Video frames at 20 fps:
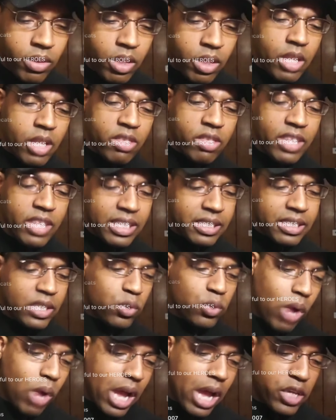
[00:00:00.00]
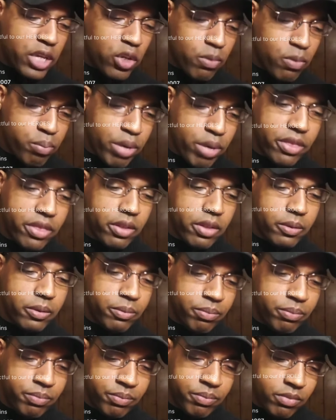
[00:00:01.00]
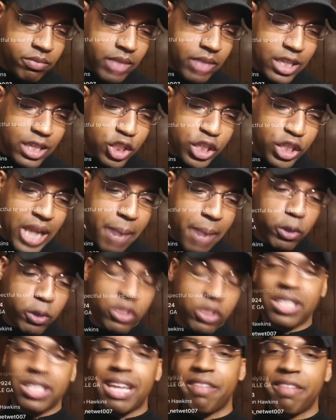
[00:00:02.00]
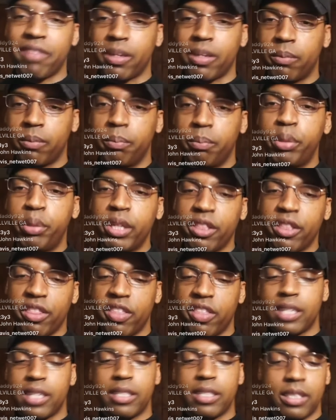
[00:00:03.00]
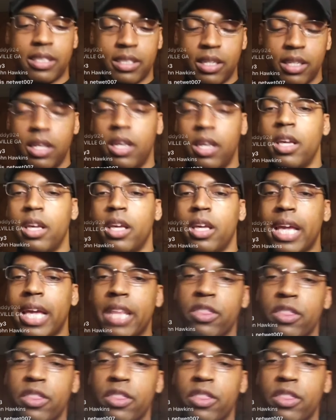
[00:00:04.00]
This is why your brother in chapter 7 put this in the